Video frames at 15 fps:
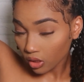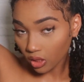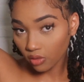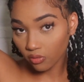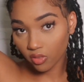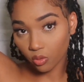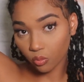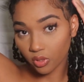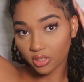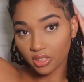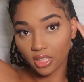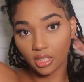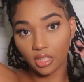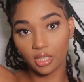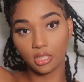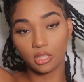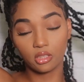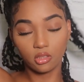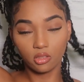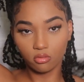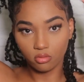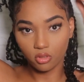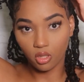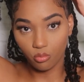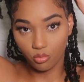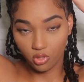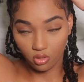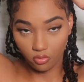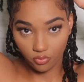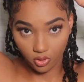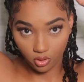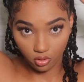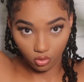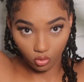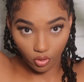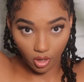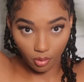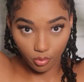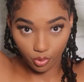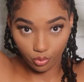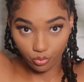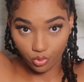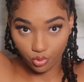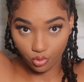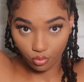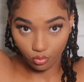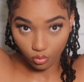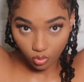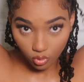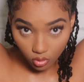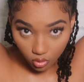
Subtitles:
even the ones that like come to the front, grab those too.